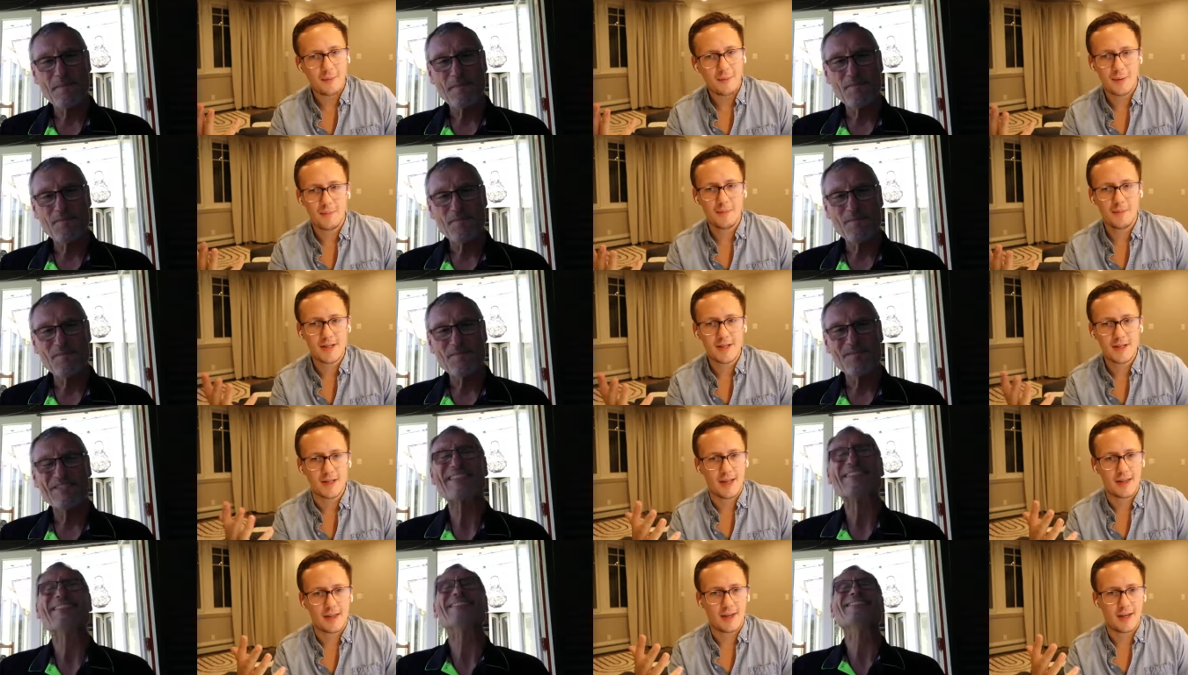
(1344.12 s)
Speaker 1: web
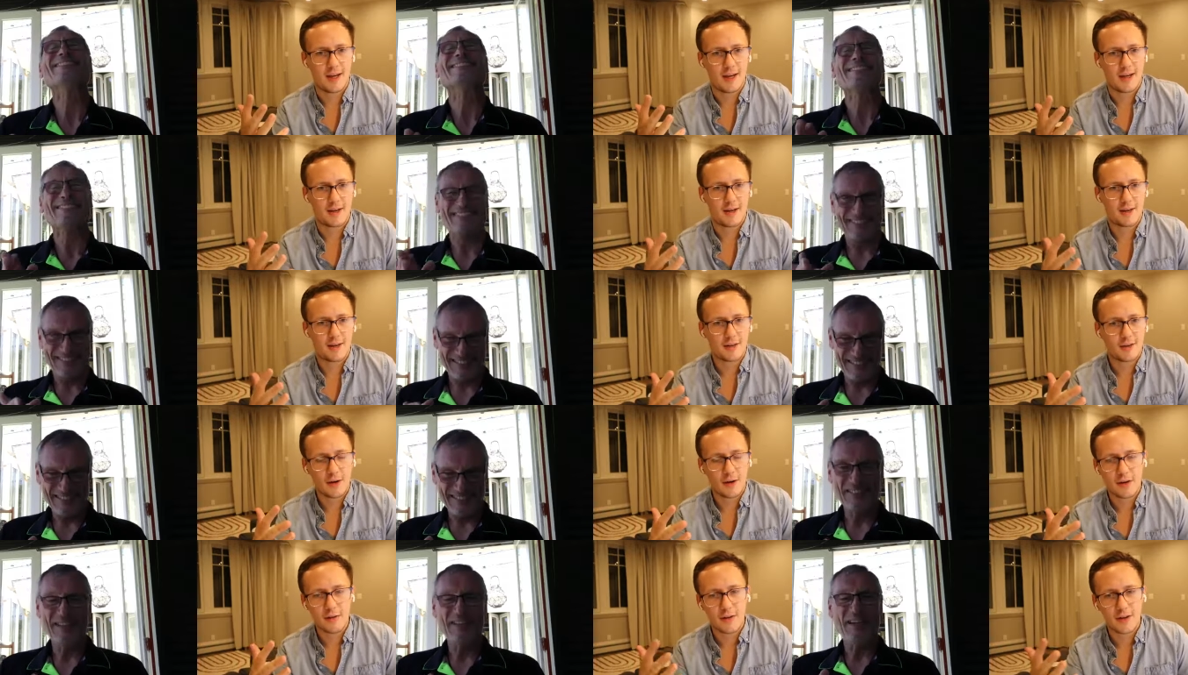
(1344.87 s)
design then? So,
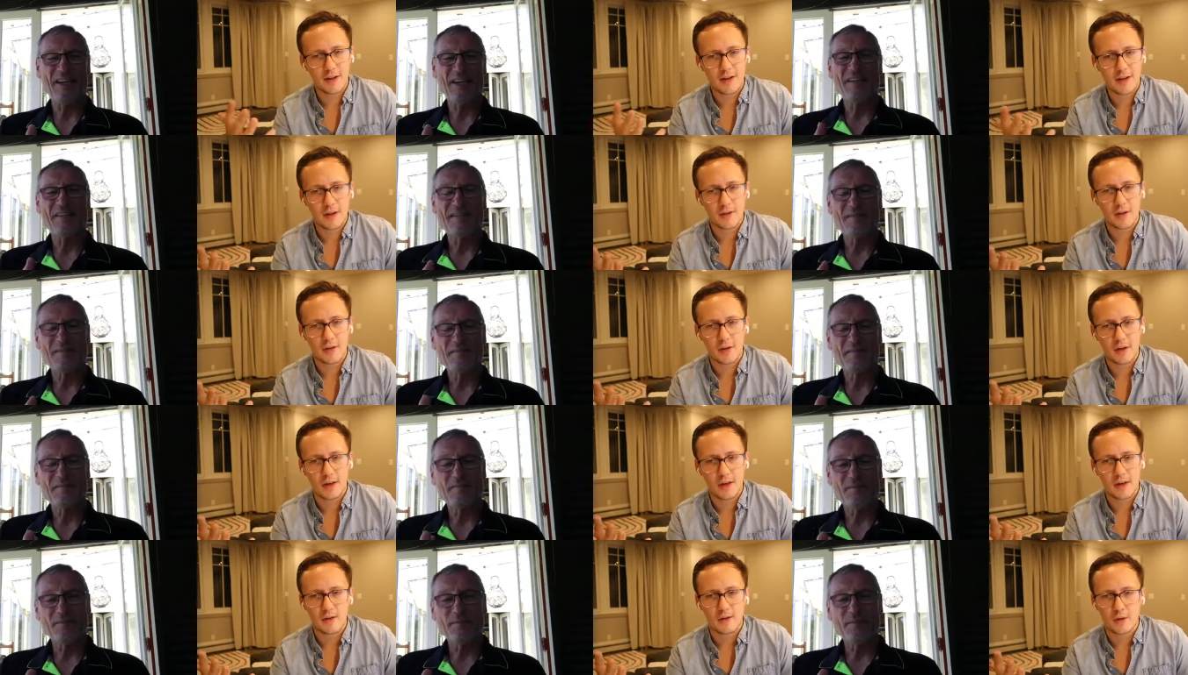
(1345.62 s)
over the next few
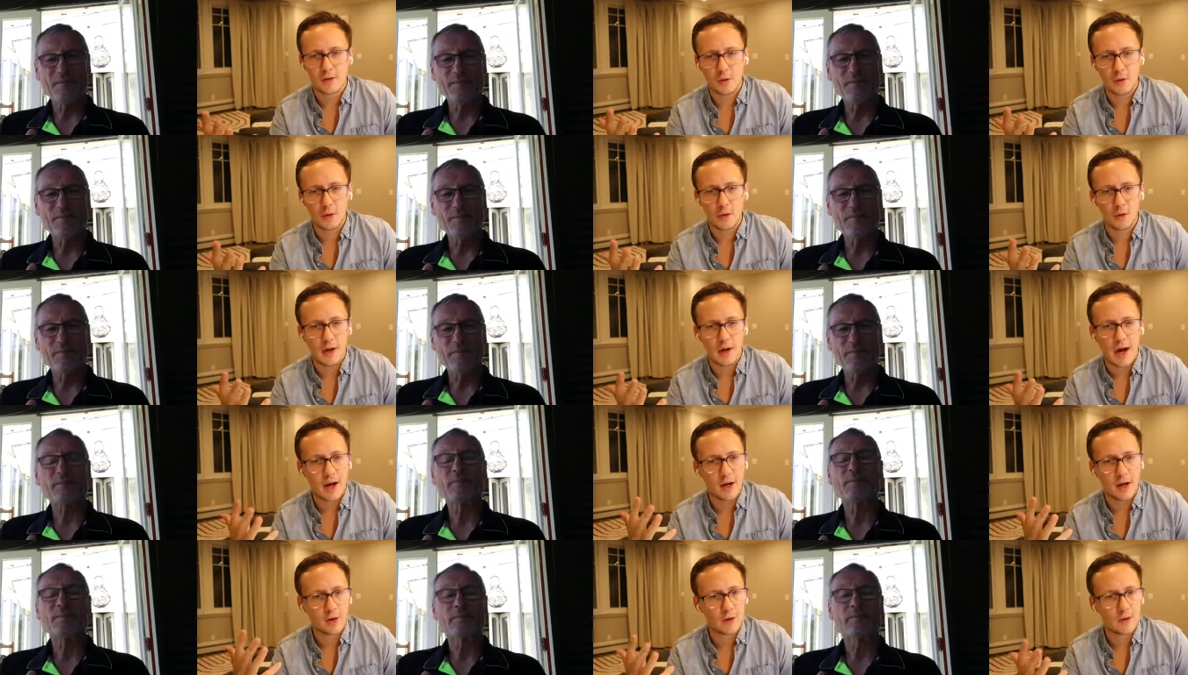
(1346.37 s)
years, do you are
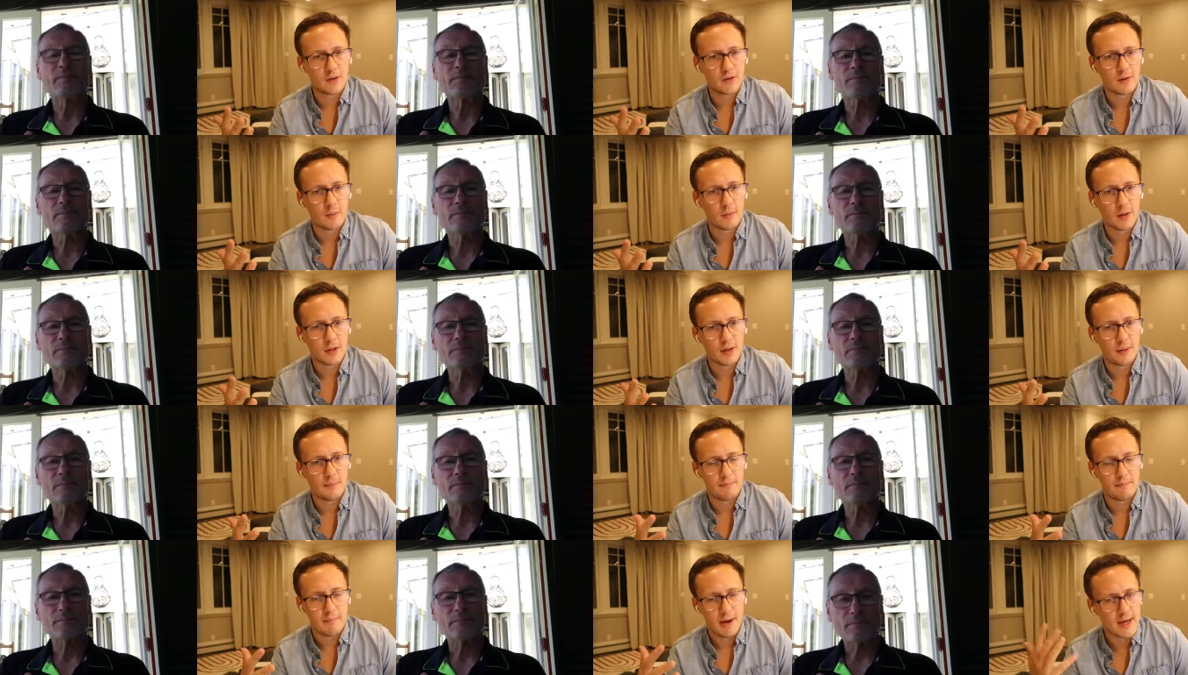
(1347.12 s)
you someone that
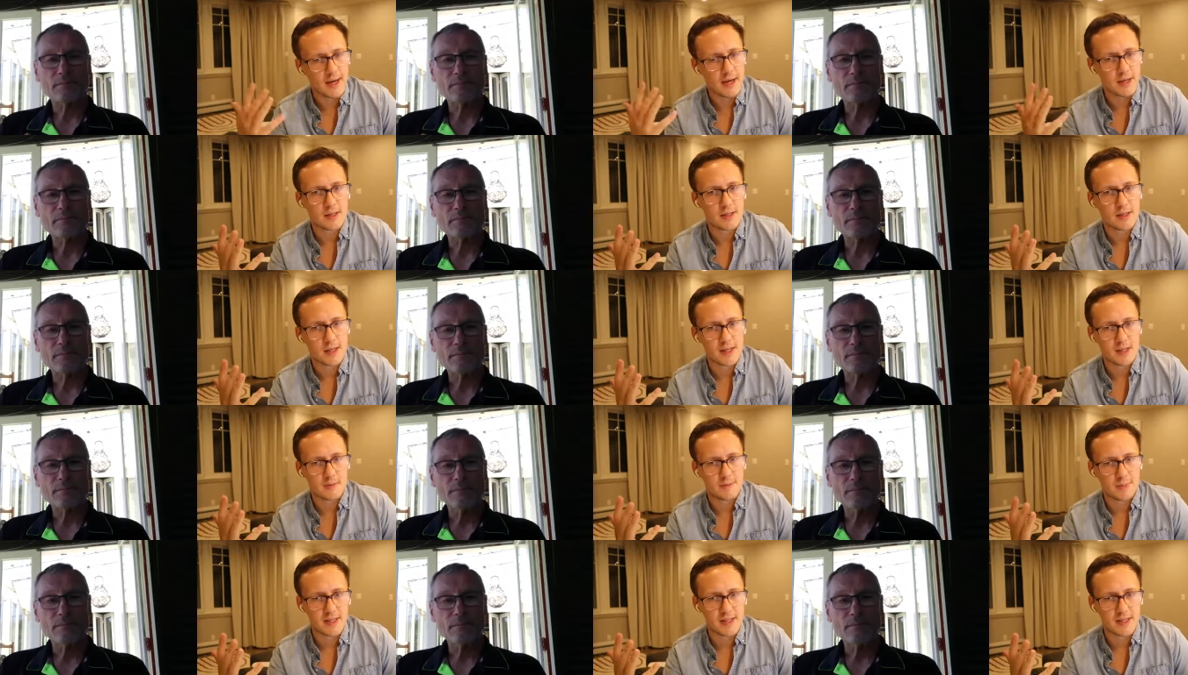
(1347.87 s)
makes a
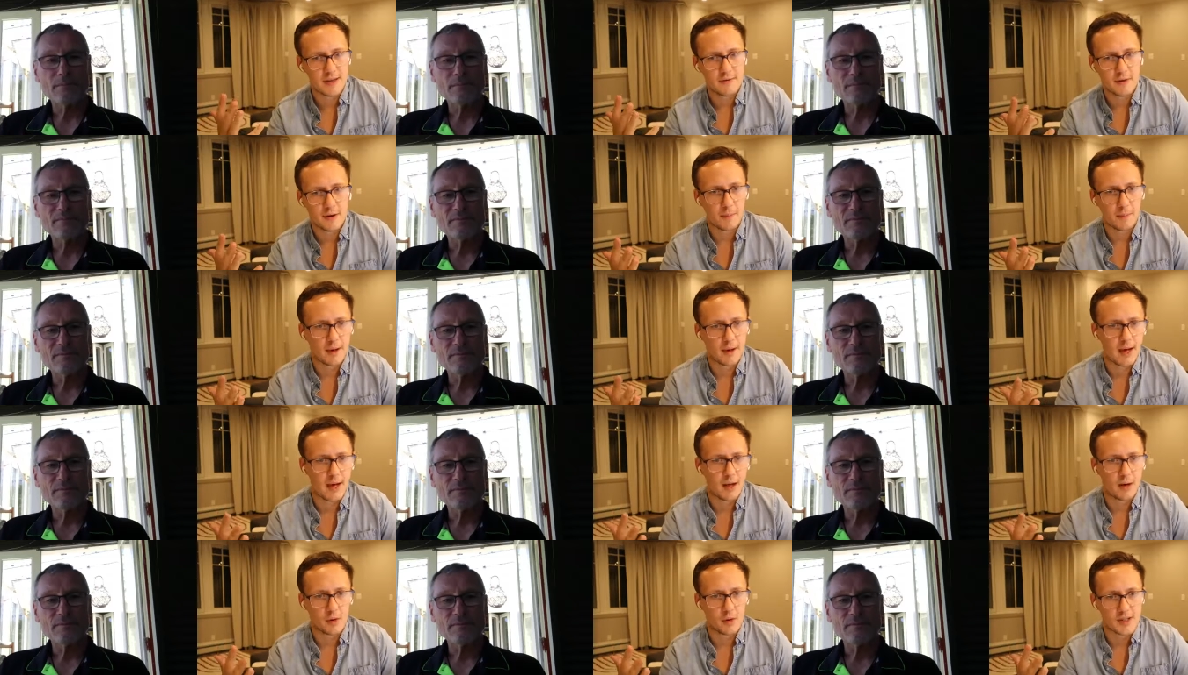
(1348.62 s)
specific plan
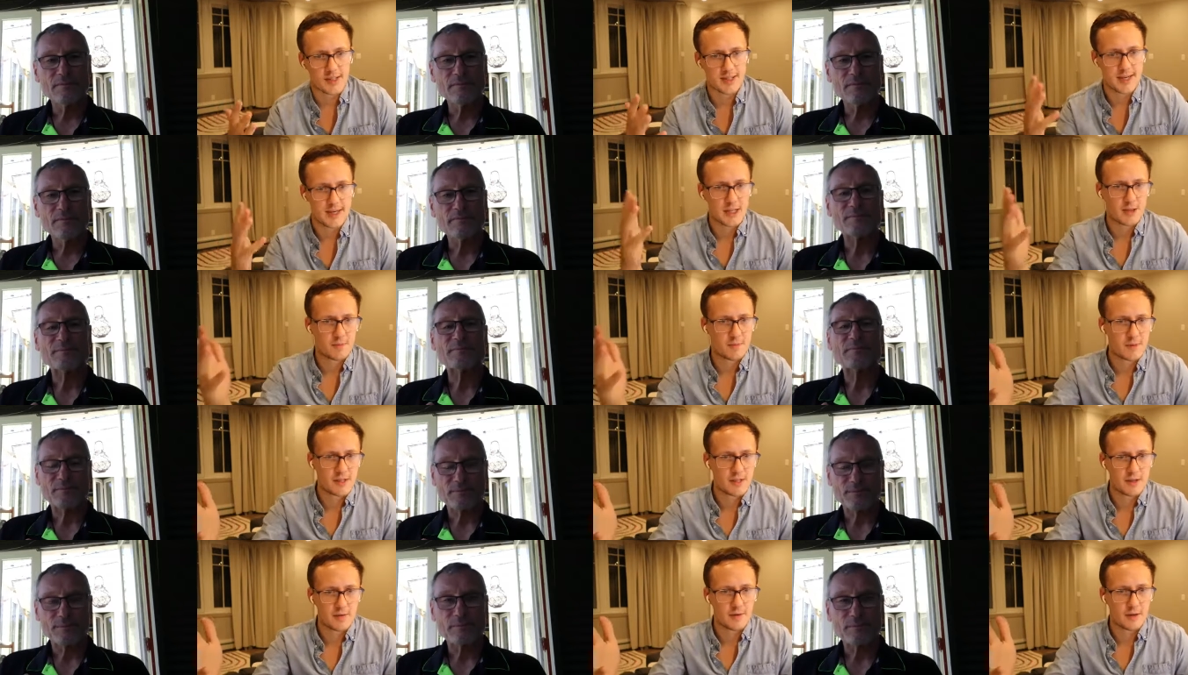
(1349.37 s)
or sets
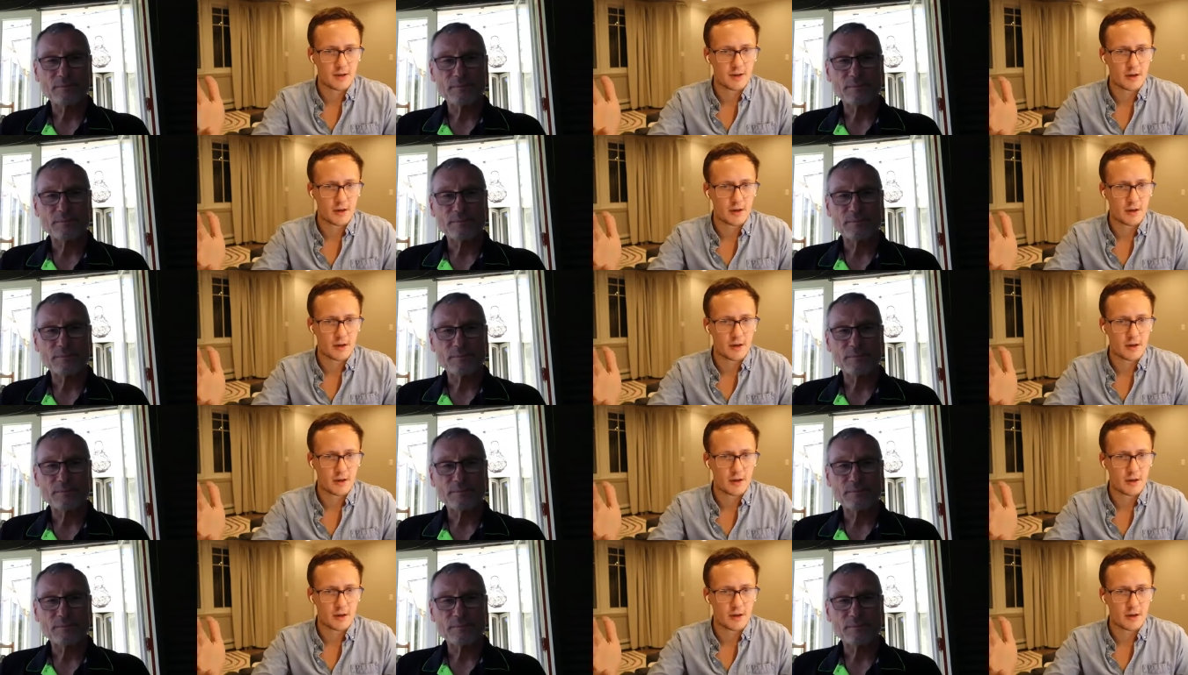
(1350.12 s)
specific